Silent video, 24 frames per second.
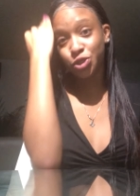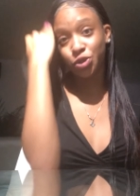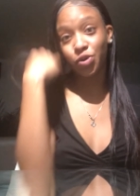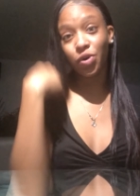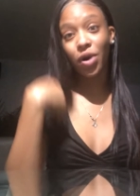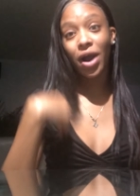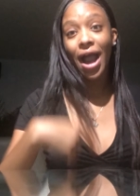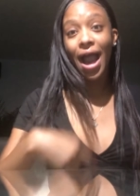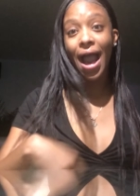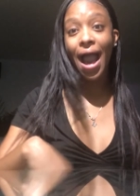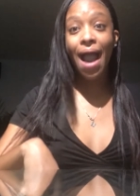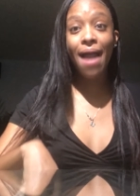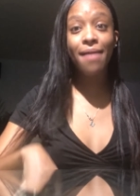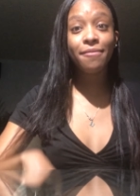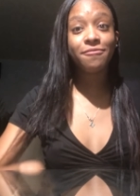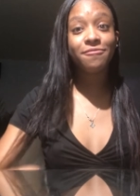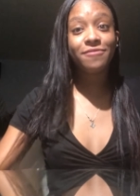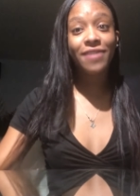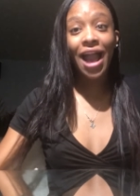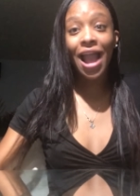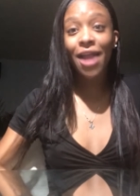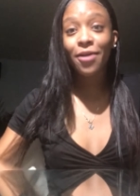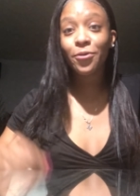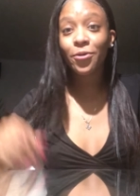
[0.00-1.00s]
you, I'm
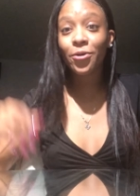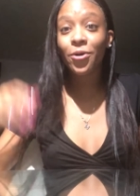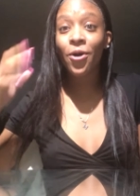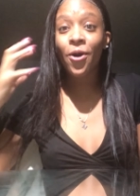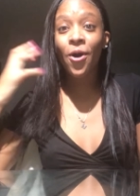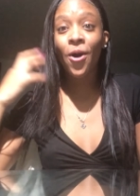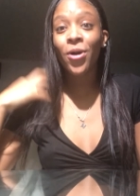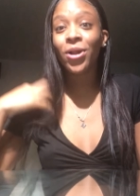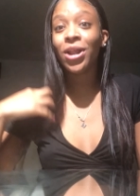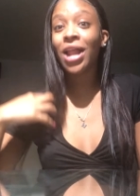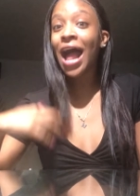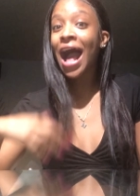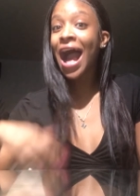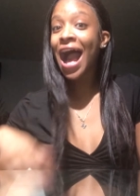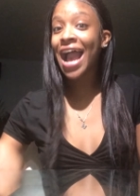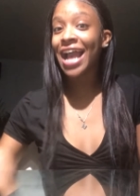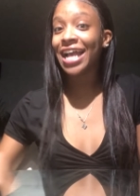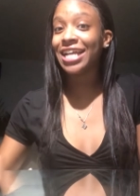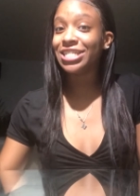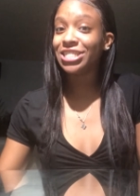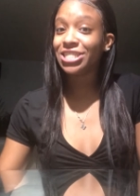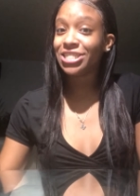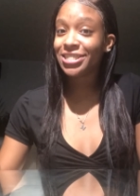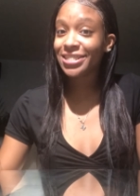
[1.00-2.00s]
viral on
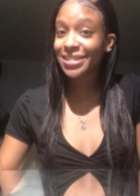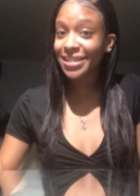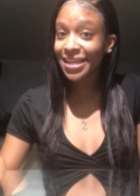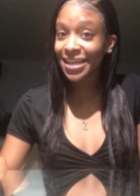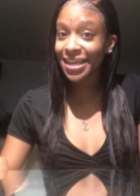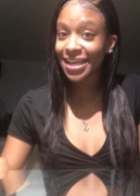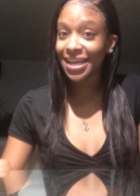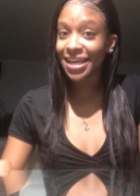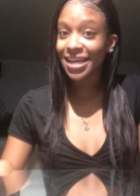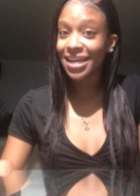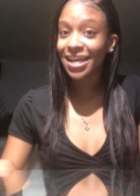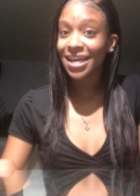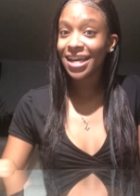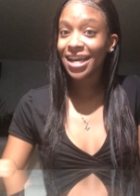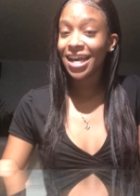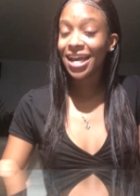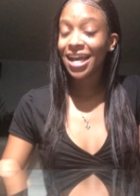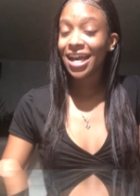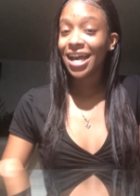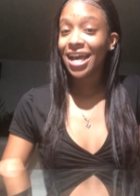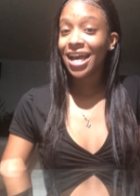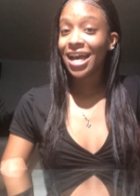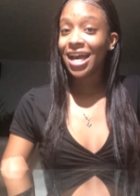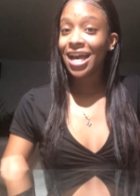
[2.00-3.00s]
IG
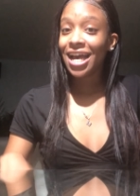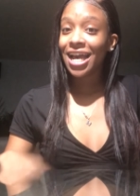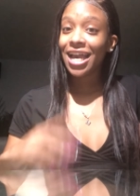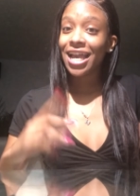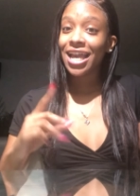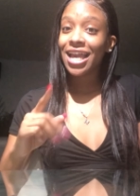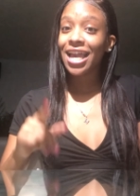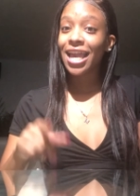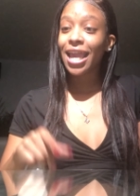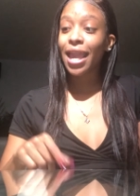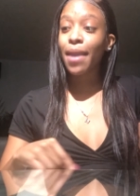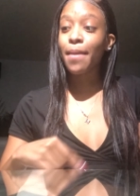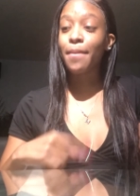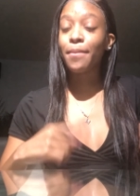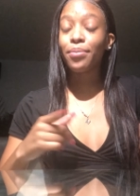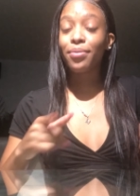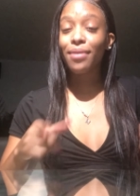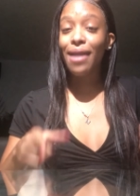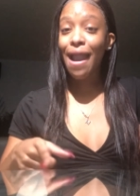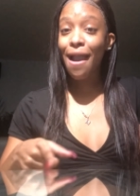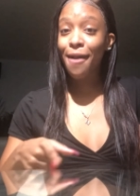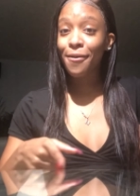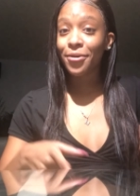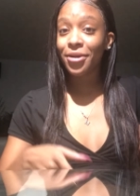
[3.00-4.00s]
in
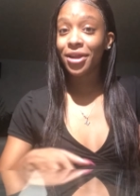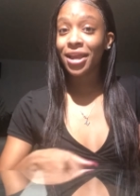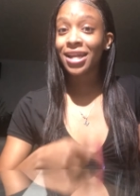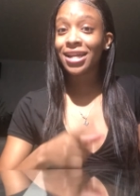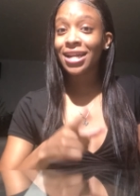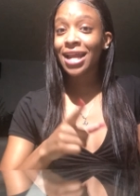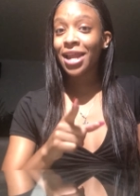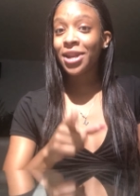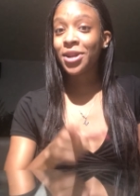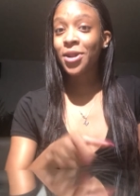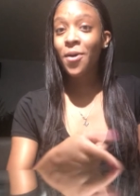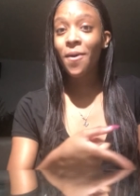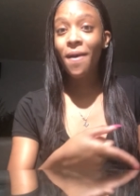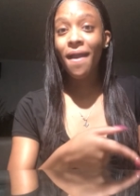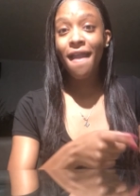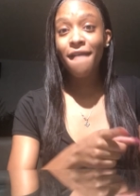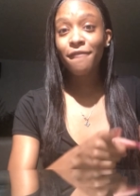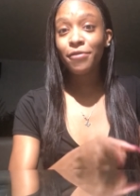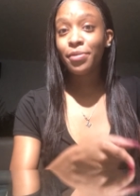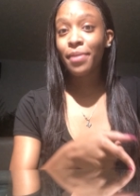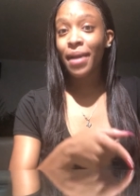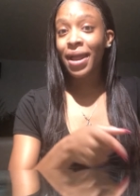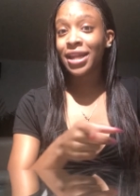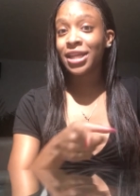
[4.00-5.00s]
Broward, and I know
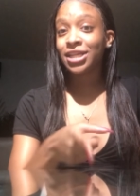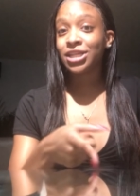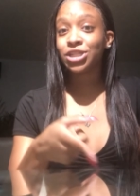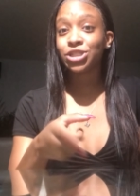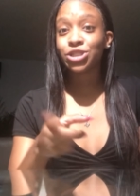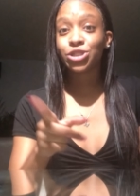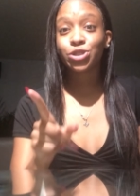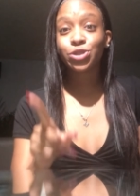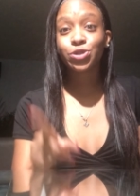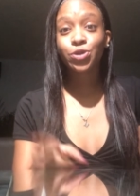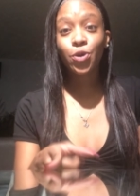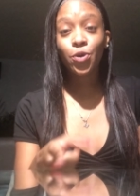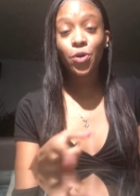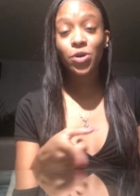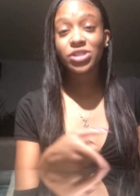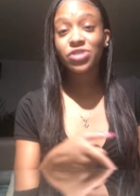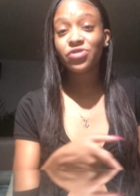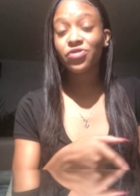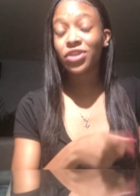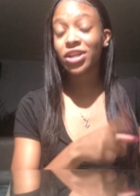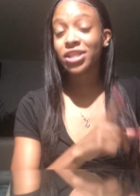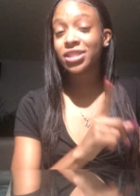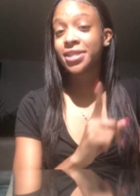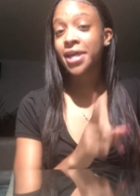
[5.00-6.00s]
everybody in the school is
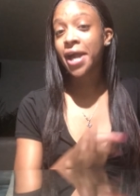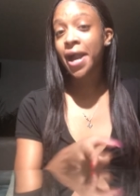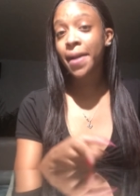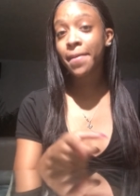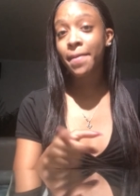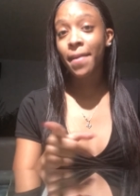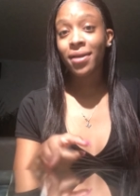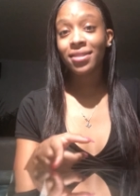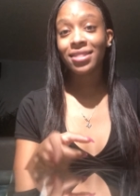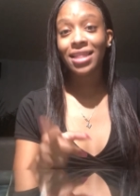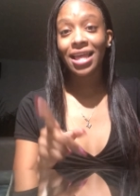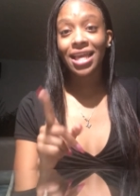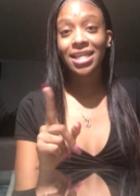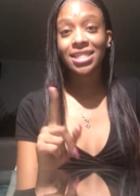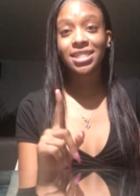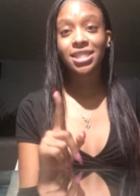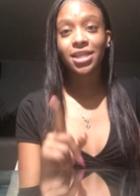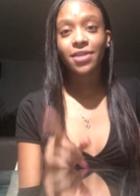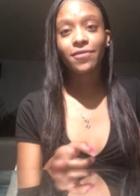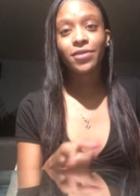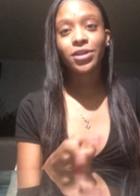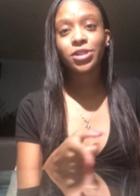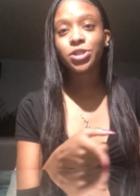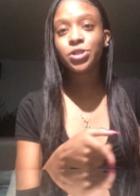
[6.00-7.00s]
gonna talk about that
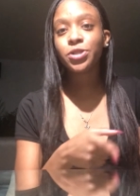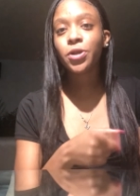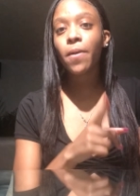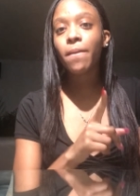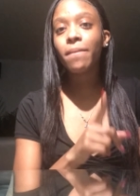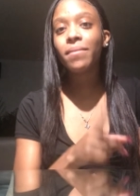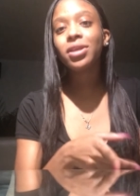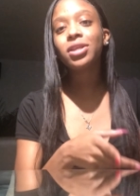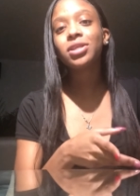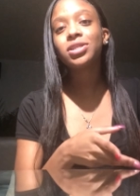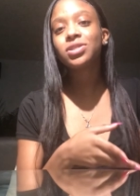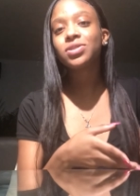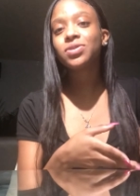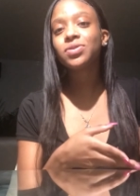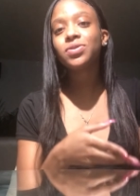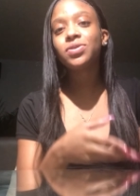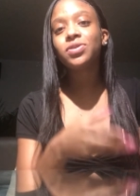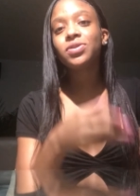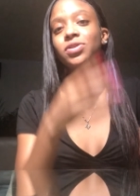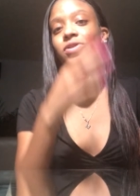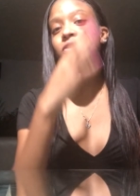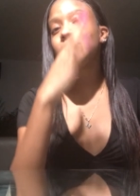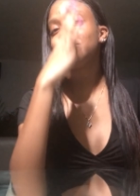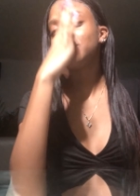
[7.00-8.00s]
stuff. Cause you know, middle
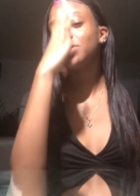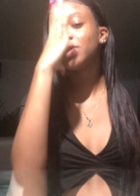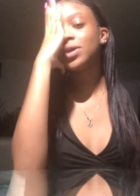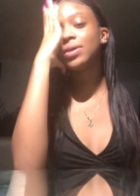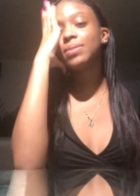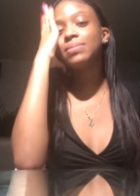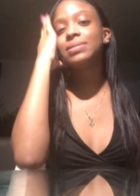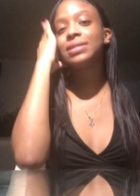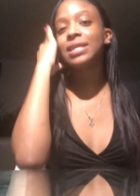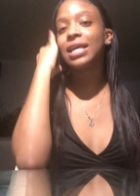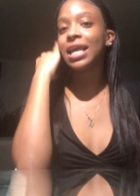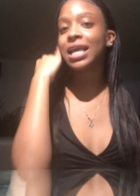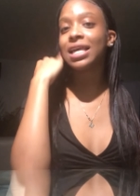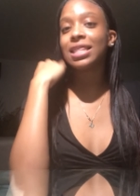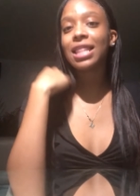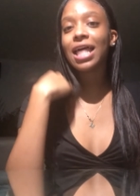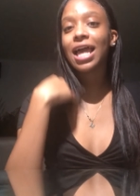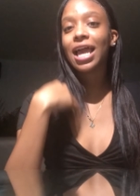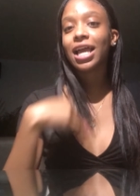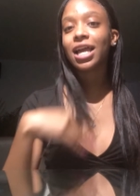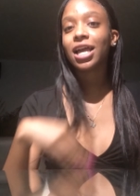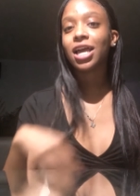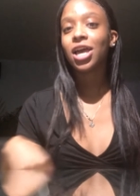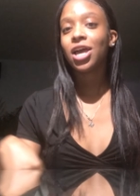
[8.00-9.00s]
school, you know what I'm saying?
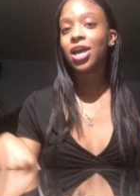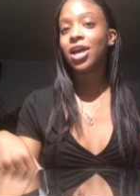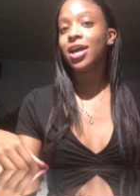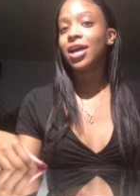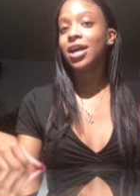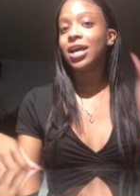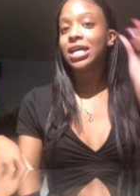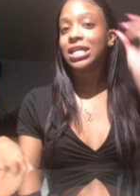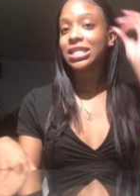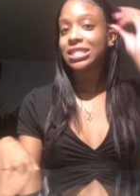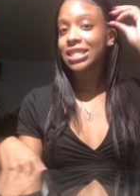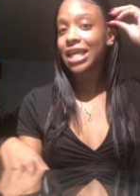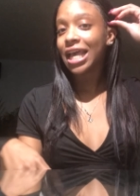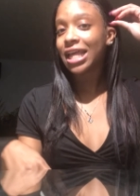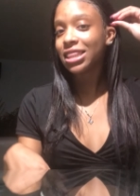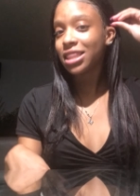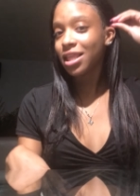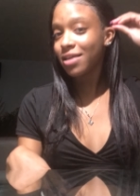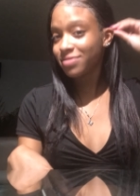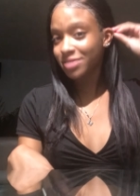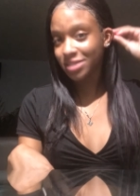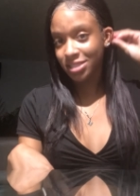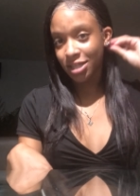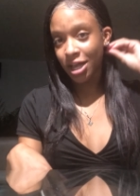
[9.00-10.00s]
Like, they
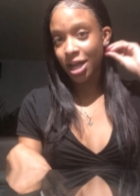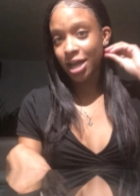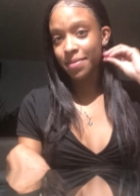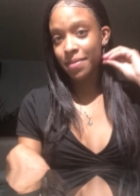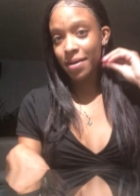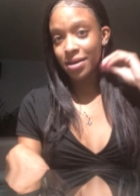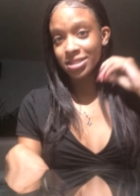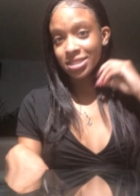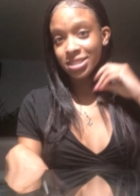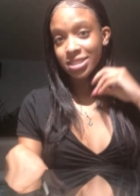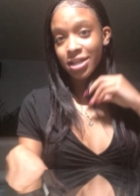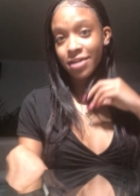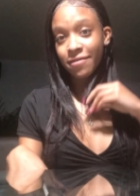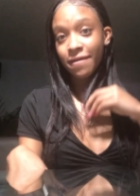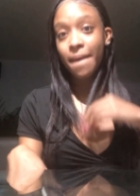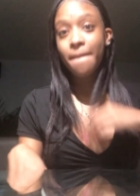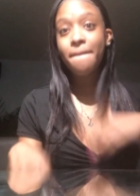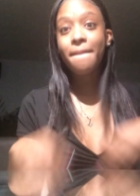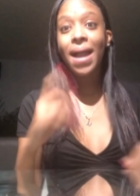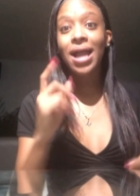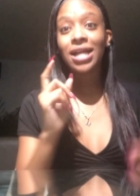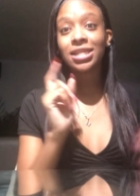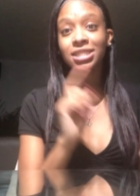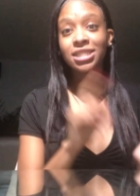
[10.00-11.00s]
love to talk about stuff.
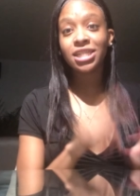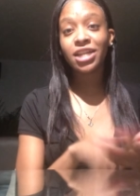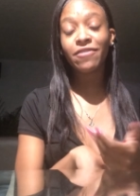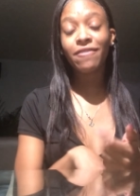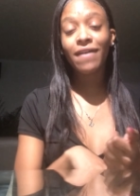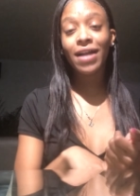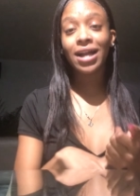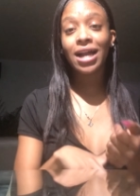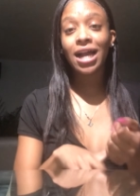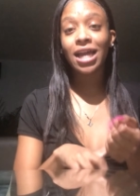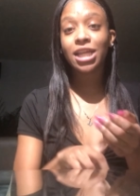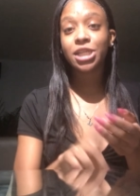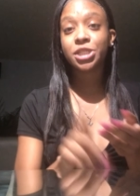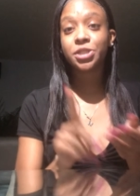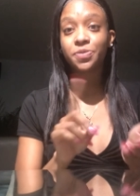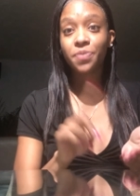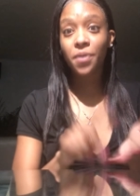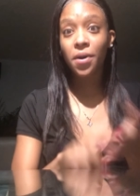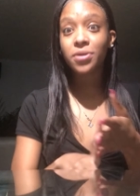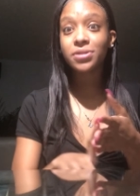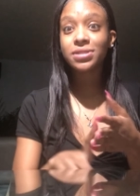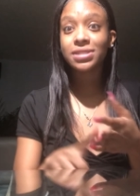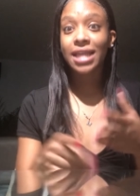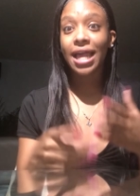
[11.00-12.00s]
Imagine if I got
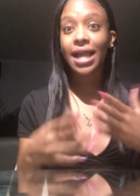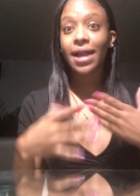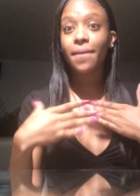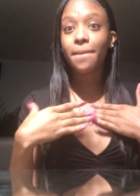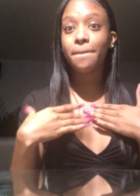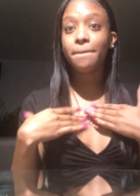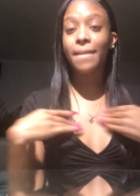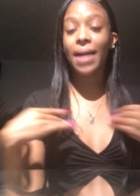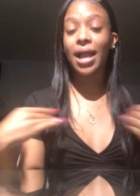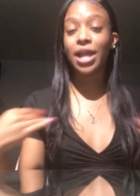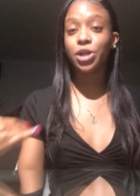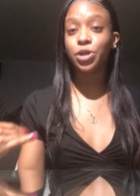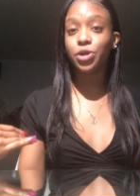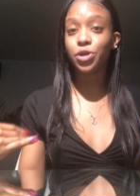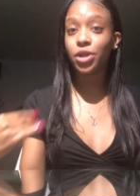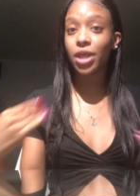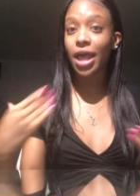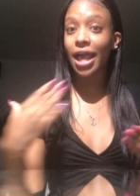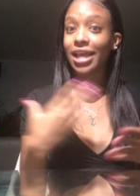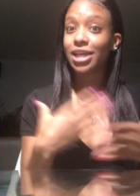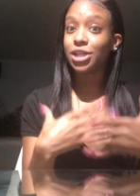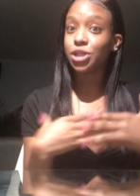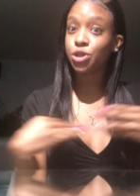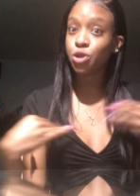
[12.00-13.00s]
exposed, like my
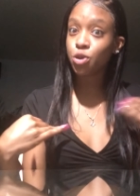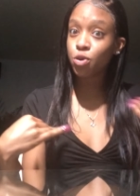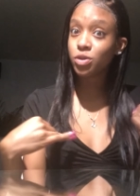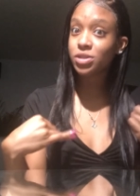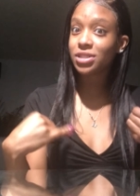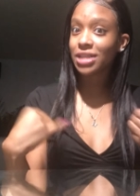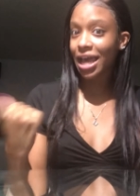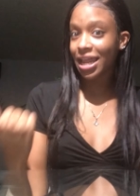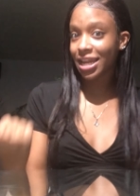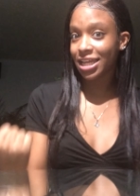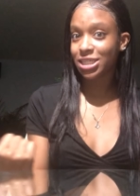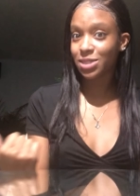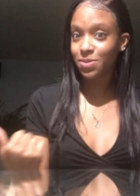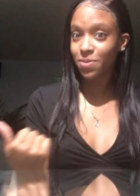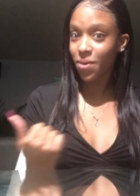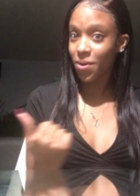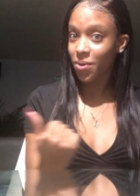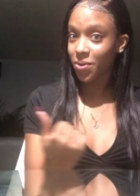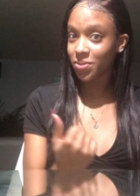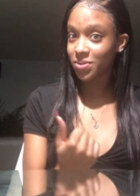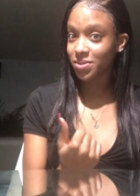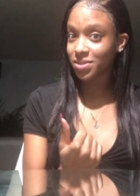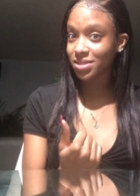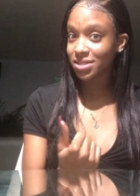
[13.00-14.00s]
like news got
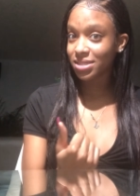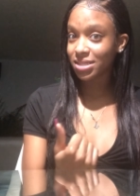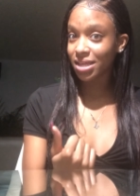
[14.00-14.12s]
exposed.